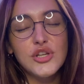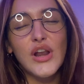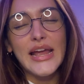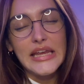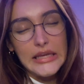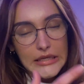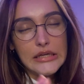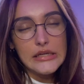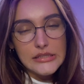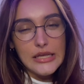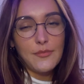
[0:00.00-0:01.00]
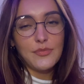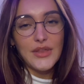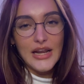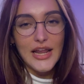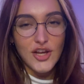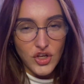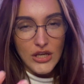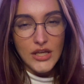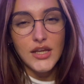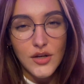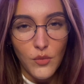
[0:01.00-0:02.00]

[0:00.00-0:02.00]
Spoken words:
you like heed something, like you heed a